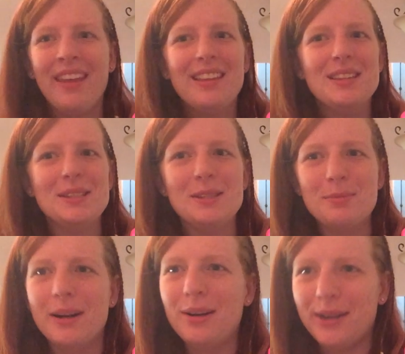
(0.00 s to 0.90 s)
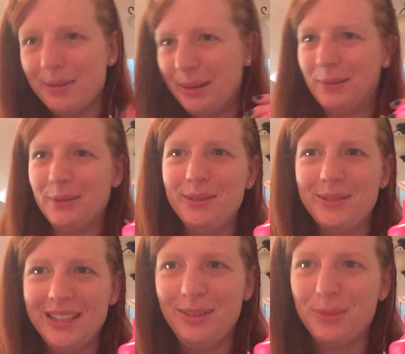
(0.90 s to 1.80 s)
this is the part where I make really,
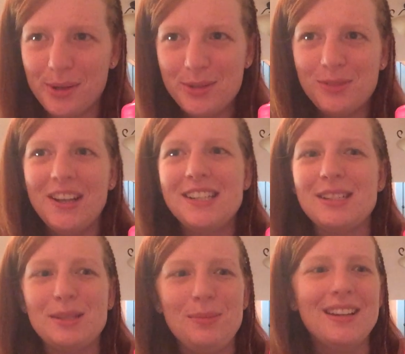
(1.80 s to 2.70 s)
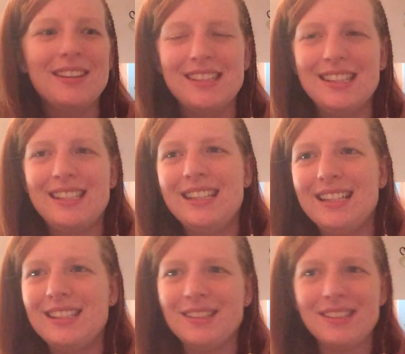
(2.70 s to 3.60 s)
really gross faces because this thing
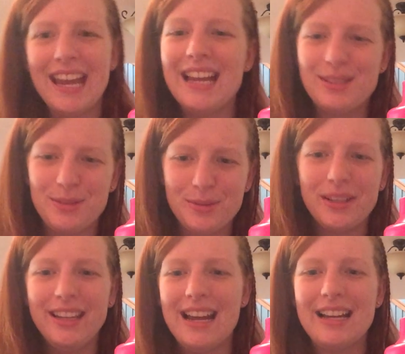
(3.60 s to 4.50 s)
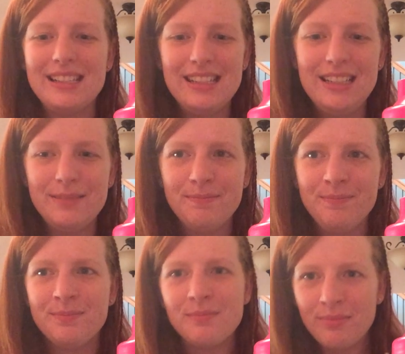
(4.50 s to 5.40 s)
still tastes really nasty,
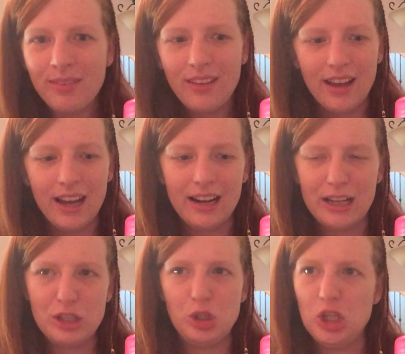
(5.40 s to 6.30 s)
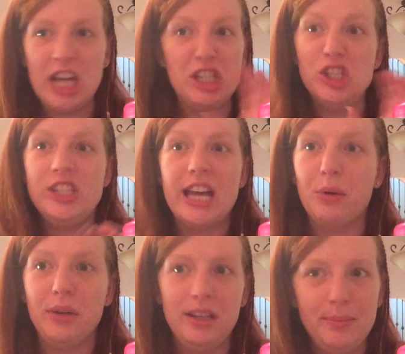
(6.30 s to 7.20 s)
and I just
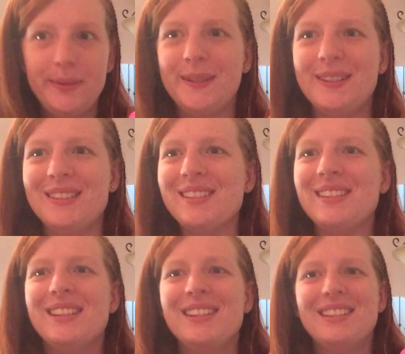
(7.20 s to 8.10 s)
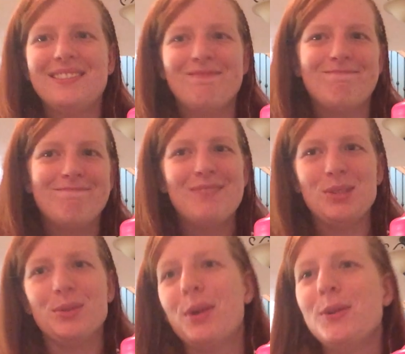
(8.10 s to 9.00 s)
down it because
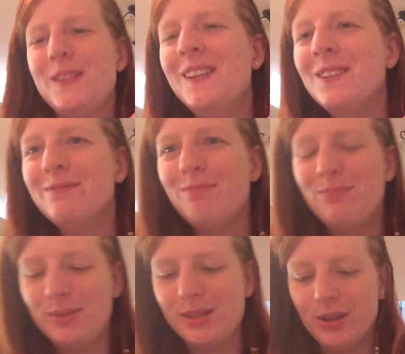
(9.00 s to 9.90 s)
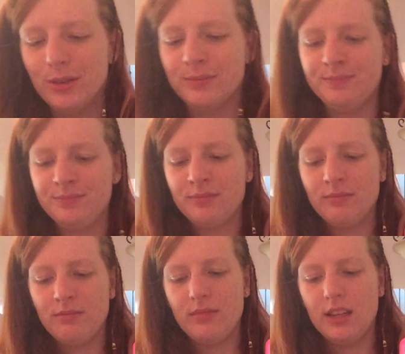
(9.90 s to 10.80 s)
it's gross. So
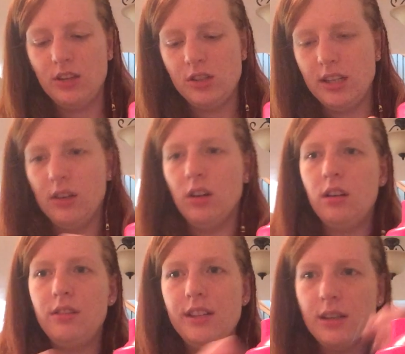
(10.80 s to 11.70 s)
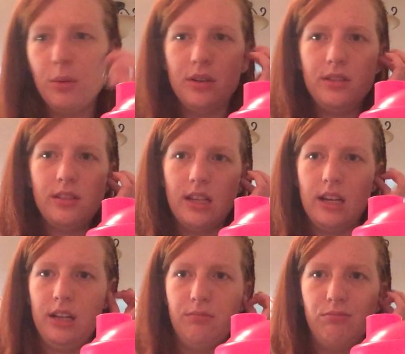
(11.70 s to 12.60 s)
I just take all of these at once and
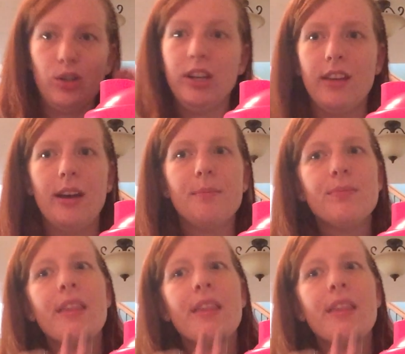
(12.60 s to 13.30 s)
I drink that.